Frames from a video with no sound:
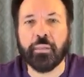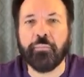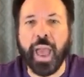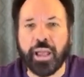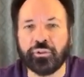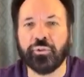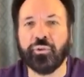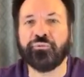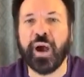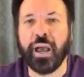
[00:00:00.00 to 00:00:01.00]
that'll pass
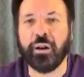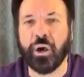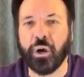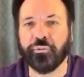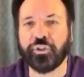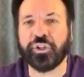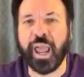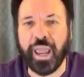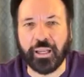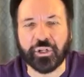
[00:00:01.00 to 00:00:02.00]
through the fire of
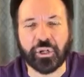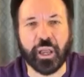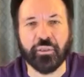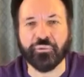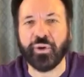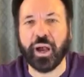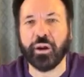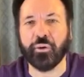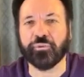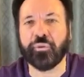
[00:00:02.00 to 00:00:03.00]
change and the
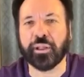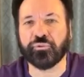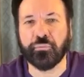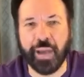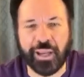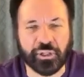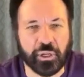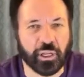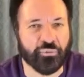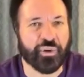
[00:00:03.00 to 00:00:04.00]
fire of
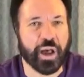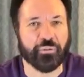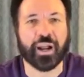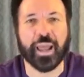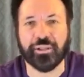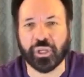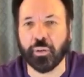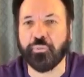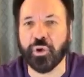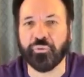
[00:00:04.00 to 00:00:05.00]
transformation and the fire of
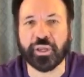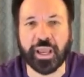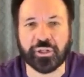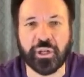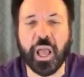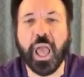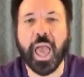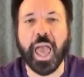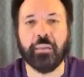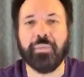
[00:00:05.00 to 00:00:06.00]
cleansing and purification
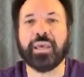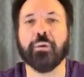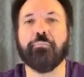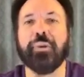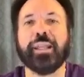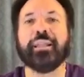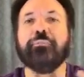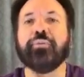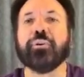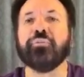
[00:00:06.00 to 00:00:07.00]
and be
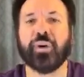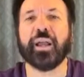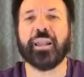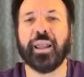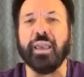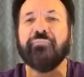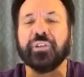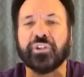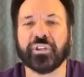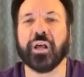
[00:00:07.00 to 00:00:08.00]
completely purified in
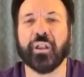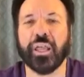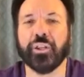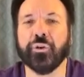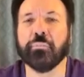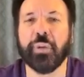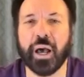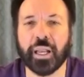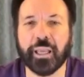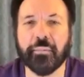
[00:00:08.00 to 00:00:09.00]
every cell in your
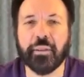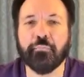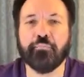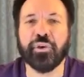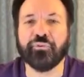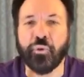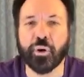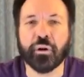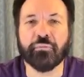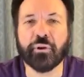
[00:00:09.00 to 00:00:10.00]
body
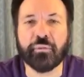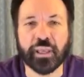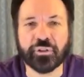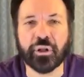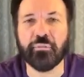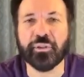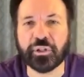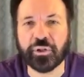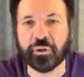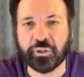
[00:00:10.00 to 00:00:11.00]
before the rest
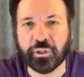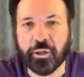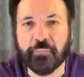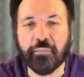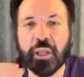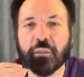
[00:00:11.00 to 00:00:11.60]
of the church.